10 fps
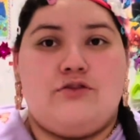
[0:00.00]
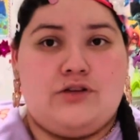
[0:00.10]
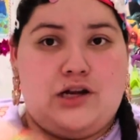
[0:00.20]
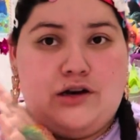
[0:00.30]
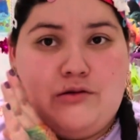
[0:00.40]

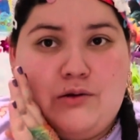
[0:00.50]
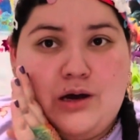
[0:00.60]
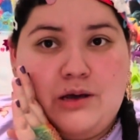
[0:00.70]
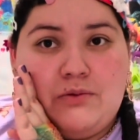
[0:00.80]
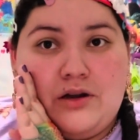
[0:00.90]
I don't know
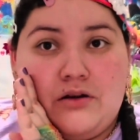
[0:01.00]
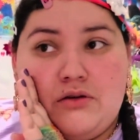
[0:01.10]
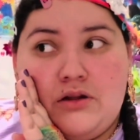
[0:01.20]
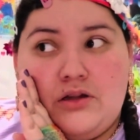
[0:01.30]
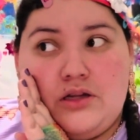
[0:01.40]
why, but I don't know
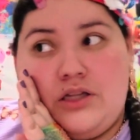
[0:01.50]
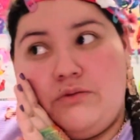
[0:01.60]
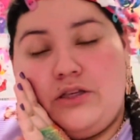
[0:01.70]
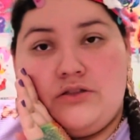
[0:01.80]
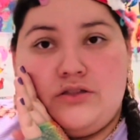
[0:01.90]
how long that
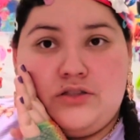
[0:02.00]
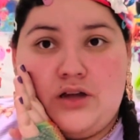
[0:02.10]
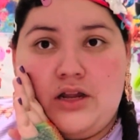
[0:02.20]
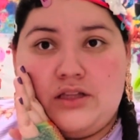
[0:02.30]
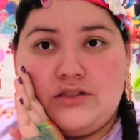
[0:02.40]
because
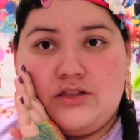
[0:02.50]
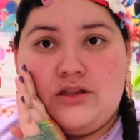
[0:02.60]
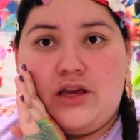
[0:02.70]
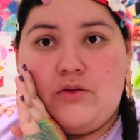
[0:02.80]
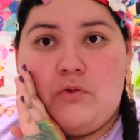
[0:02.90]
Sonic doesn't
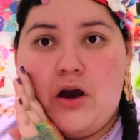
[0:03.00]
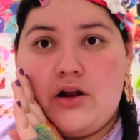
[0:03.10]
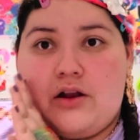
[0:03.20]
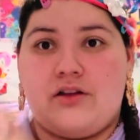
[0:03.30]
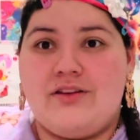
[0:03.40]
like
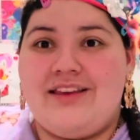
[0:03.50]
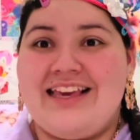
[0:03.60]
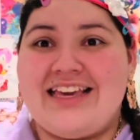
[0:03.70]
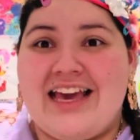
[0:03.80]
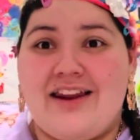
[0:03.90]
water.
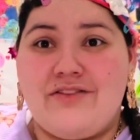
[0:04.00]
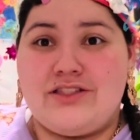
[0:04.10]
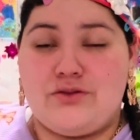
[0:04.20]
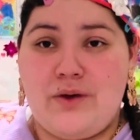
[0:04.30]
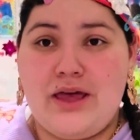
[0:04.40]
He can't even
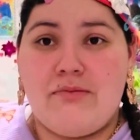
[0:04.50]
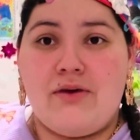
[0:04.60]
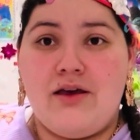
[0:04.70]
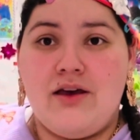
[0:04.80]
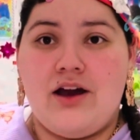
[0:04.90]
swim.
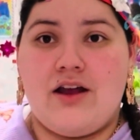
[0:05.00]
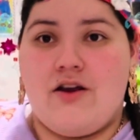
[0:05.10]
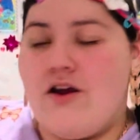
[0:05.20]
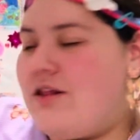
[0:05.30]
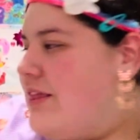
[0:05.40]
I
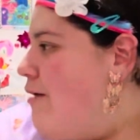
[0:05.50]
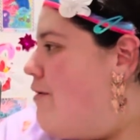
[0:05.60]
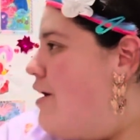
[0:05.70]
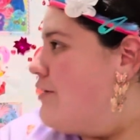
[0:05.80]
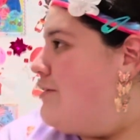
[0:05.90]
heard that,
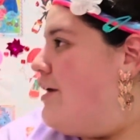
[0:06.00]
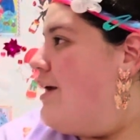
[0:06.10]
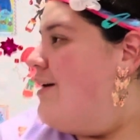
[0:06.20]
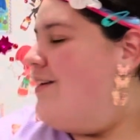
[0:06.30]
Roxy.